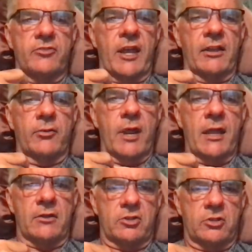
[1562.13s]
Valley
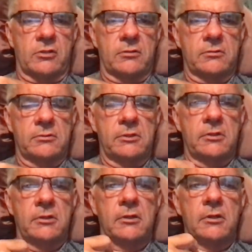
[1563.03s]
Ranch.
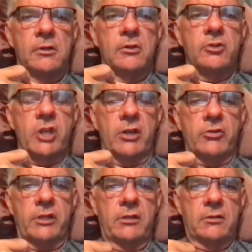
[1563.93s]

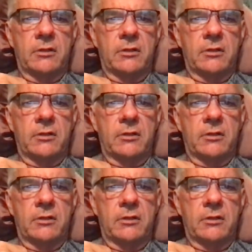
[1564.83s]
Jerry